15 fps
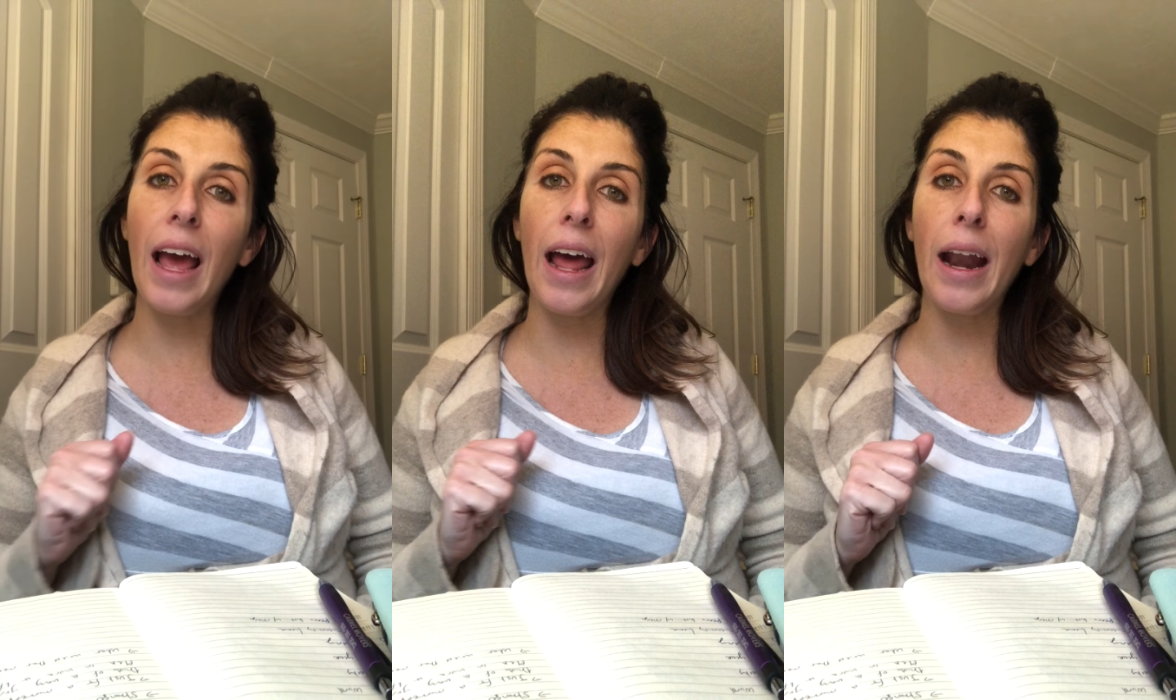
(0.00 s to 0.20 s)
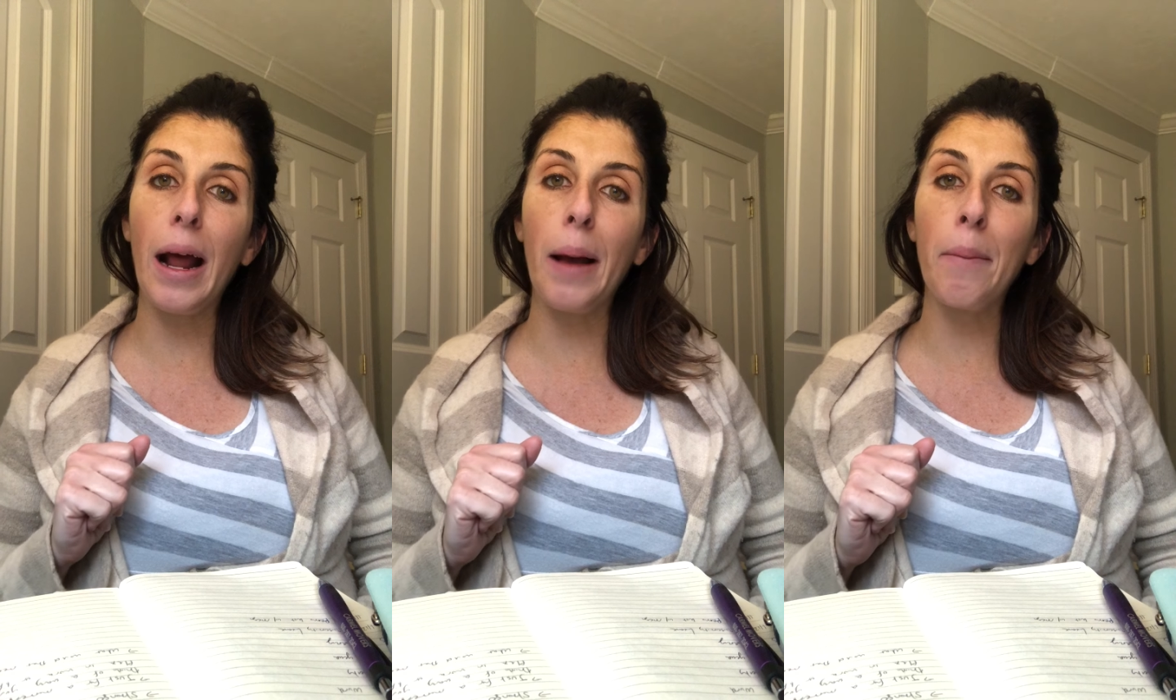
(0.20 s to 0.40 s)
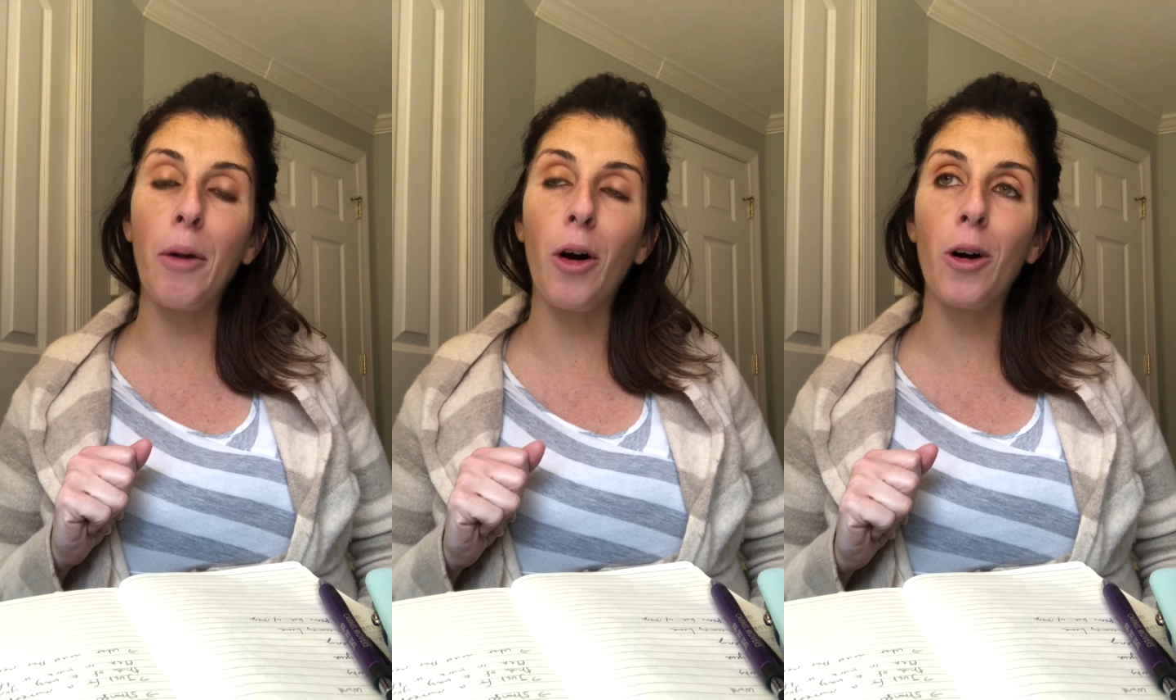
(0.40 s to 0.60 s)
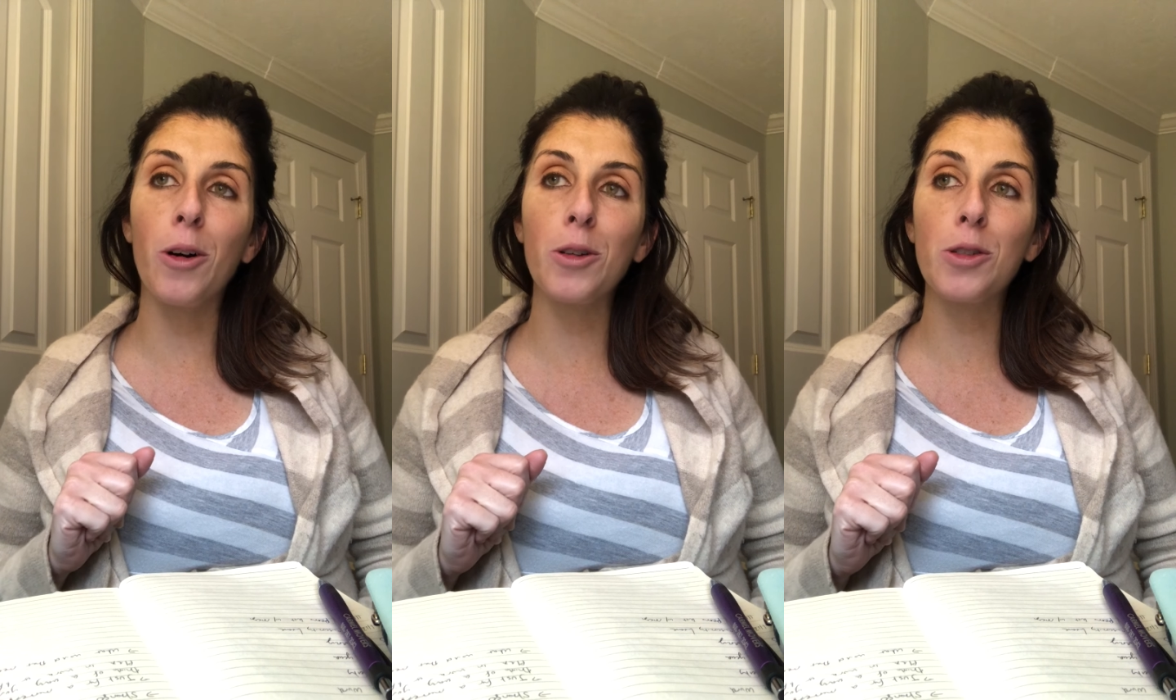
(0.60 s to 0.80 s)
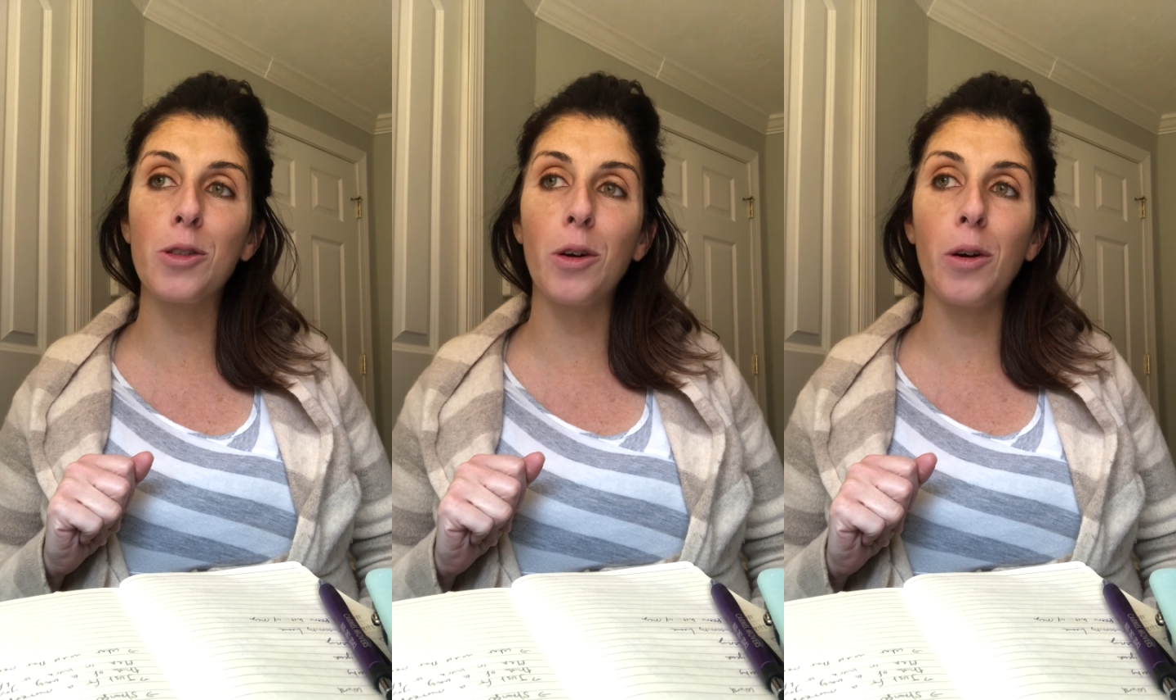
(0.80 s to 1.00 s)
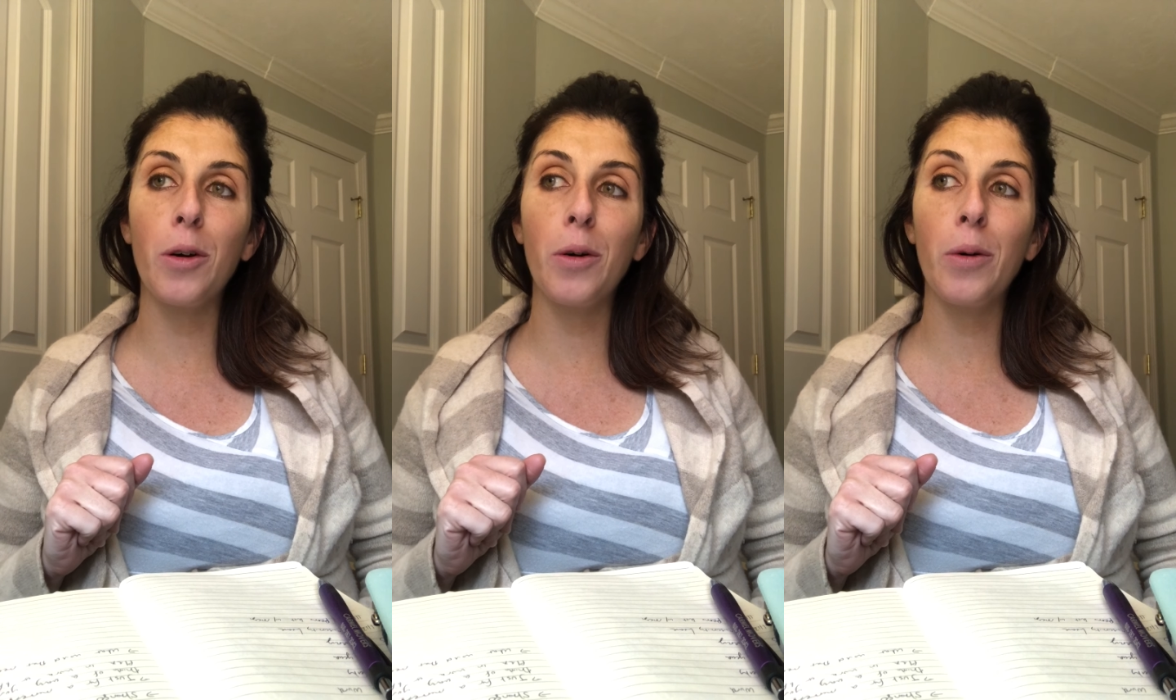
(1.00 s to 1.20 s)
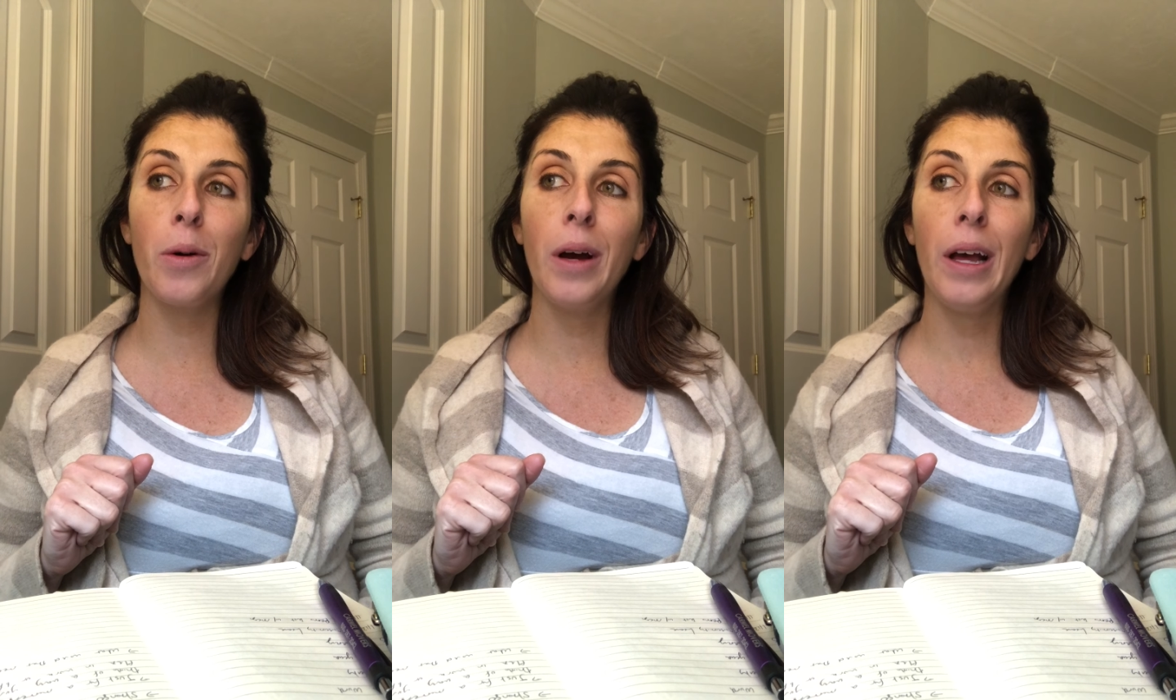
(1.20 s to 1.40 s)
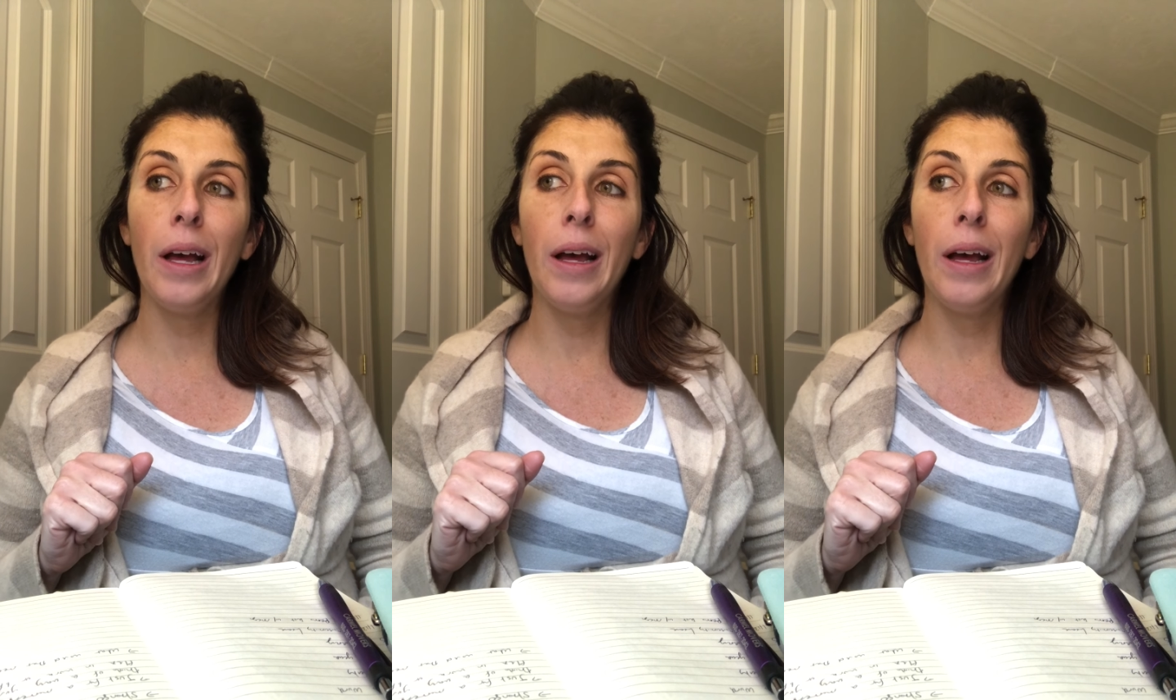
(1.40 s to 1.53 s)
and I'm also